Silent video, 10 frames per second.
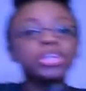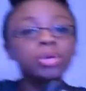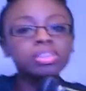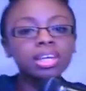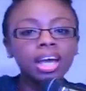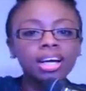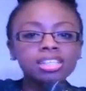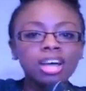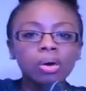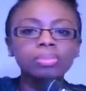youth and young
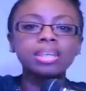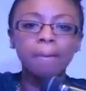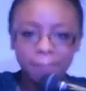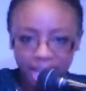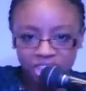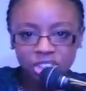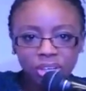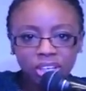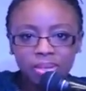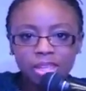adults, make
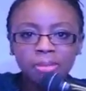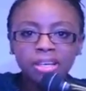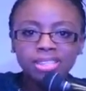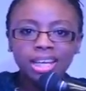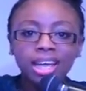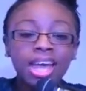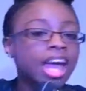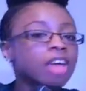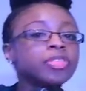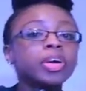sure you're in the building.
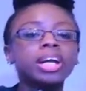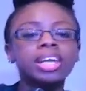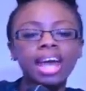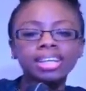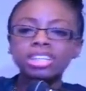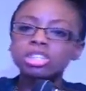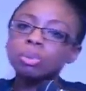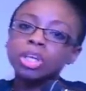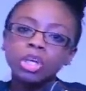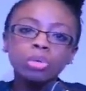If you're connected
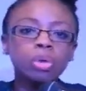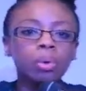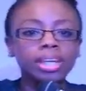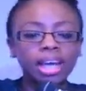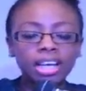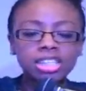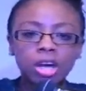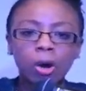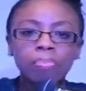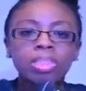to a youth or a young
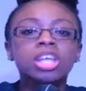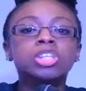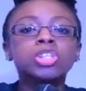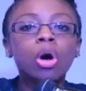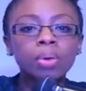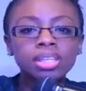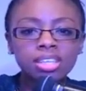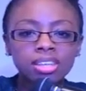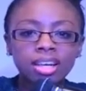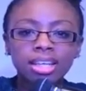adult, so
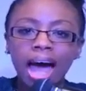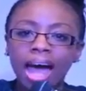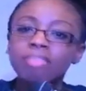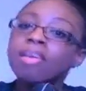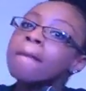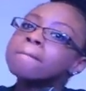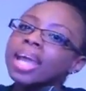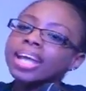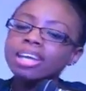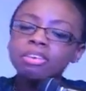into their life,
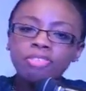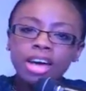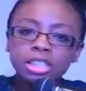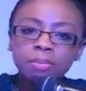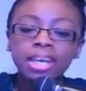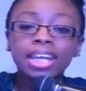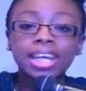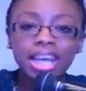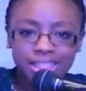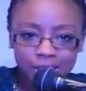make an
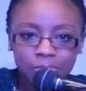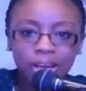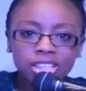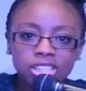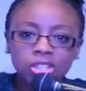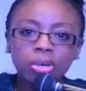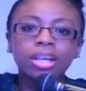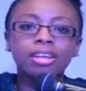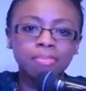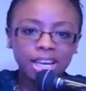investment, get them
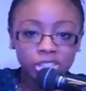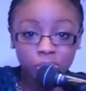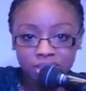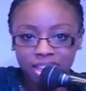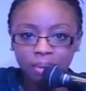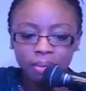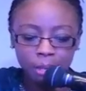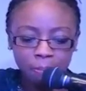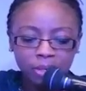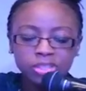registered, and make sure they're
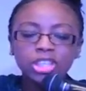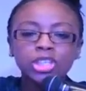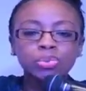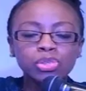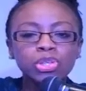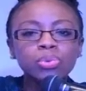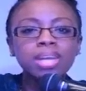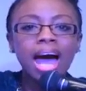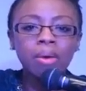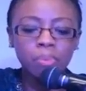in the building. You do
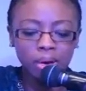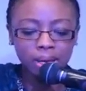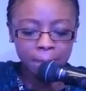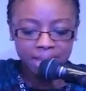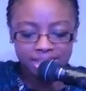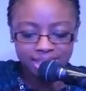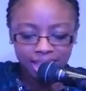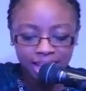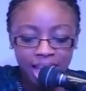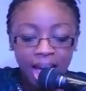not want to miss it.